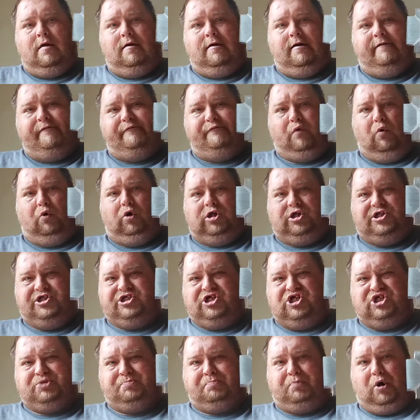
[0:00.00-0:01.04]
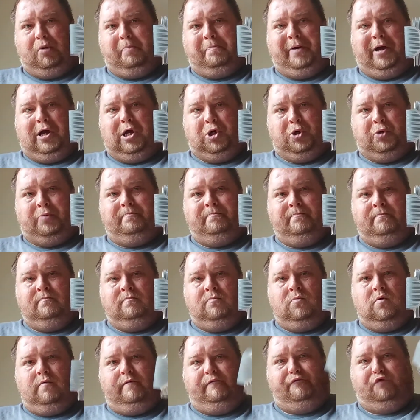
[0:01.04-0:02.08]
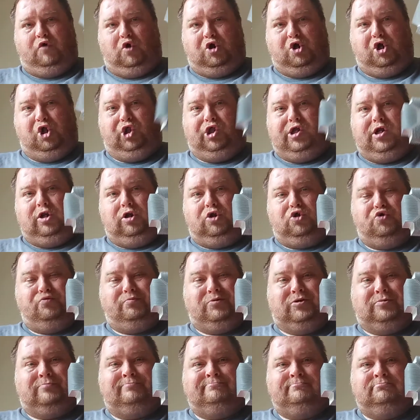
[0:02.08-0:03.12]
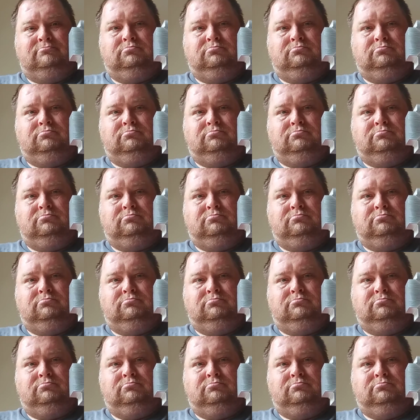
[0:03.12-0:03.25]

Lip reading: 40 cents per pound for clean aluminum,